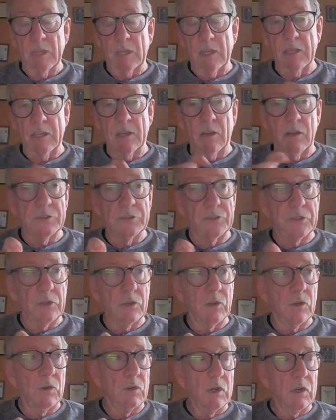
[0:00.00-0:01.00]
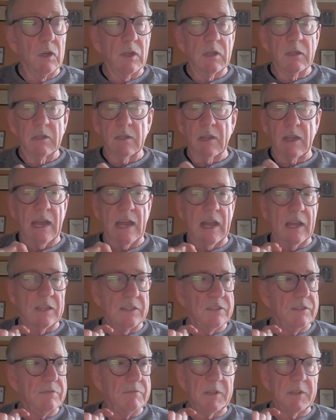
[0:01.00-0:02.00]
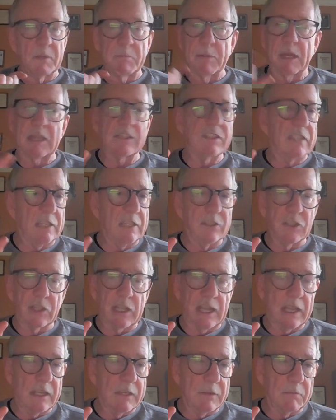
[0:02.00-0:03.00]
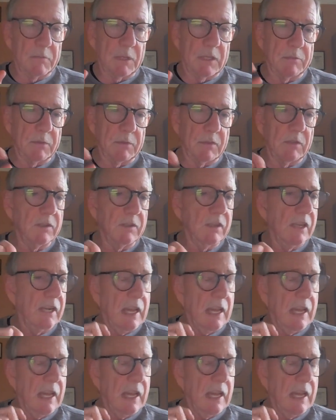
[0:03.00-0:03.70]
It also has the best educated people.